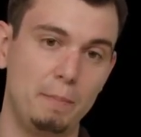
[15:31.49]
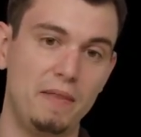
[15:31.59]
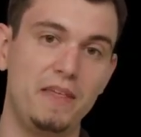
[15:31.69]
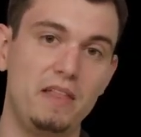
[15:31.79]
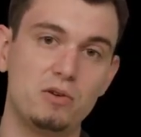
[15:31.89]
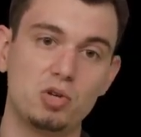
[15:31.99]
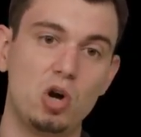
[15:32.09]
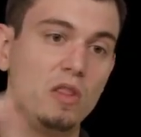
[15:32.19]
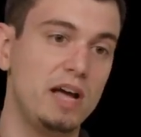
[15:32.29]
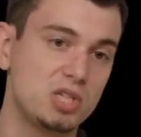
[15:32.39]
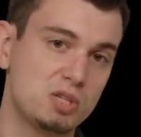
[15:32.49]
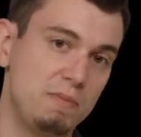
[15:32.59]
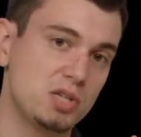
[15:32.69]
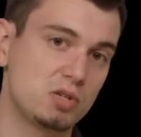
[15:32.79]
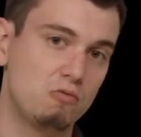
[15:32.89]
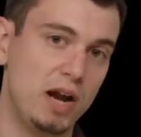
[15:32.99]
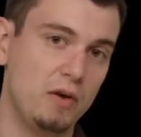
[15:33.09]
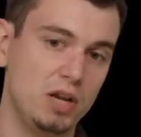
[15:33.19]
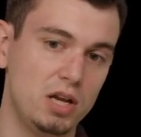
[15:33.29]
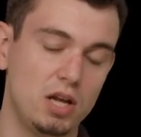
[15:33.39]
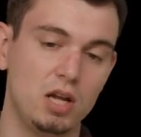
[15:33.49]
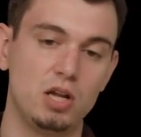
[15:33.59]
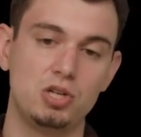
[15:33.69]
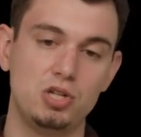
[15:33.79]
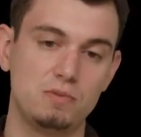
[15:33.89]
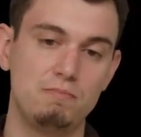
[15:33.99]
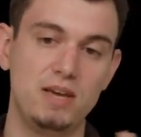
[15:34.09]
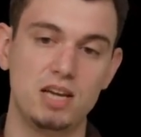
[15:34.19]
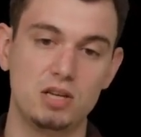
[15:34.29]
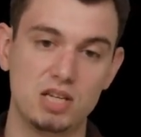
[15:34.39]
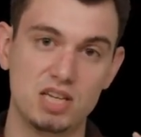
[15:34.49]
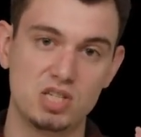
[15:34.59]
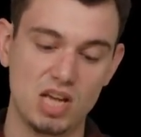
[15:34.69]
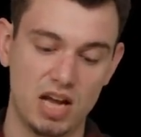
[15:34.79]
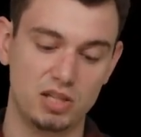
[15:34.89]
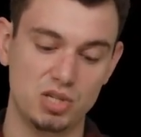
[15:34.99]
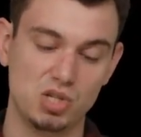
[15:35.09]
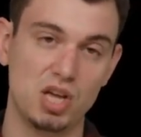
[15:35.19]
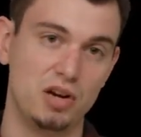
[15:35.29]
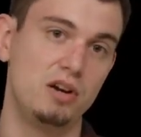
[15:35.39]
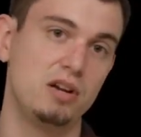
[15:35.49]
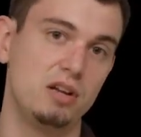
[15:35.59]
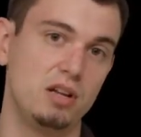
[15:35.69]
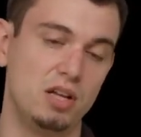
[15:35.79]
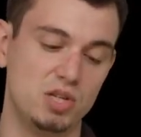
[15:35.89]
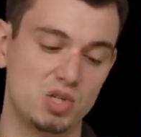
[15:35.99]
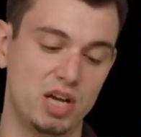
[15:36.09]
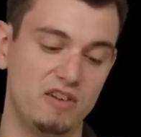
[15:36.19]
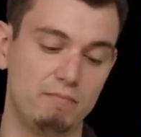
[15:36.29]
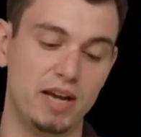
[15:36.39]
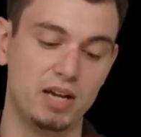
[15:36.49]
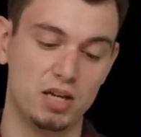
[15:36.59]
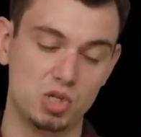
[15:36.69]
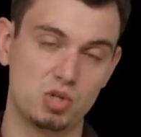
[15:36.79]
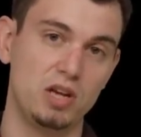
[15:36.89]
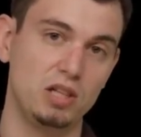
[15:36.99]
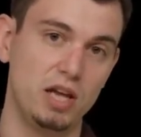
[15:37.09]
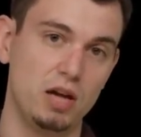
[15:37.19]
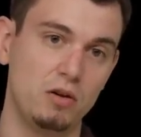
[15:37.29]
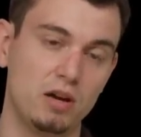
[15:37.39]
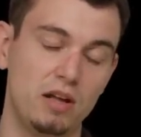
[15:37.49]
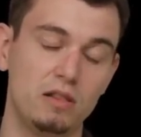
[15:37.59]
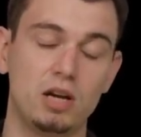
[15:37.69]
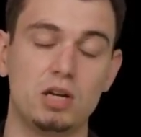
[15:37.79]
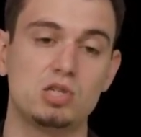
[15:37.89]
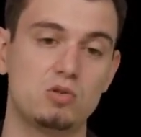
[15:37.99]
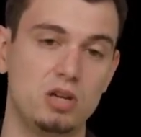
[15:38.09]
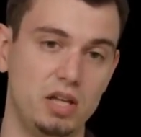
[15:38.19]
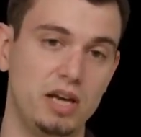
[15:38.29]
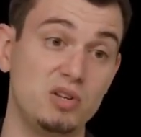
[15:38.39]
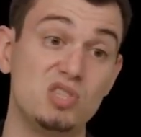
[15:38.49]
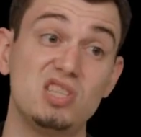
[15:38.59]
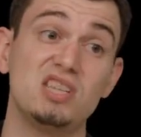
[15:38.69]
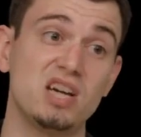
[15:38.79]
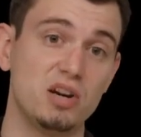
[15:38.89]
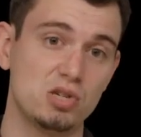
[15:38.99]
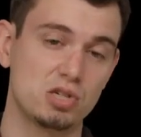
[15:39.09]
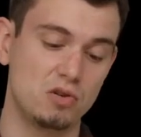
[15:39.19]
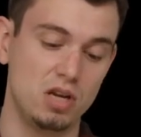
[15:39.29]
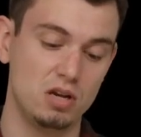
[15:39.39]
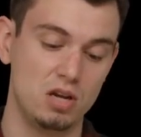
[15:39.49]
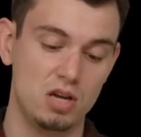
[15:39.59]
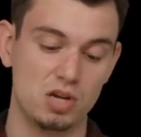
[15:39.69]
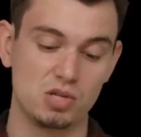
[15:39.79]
But then there's all that space around it, just make it exactly centered inside of my constraint layout. And that constraint layout is the entire screen.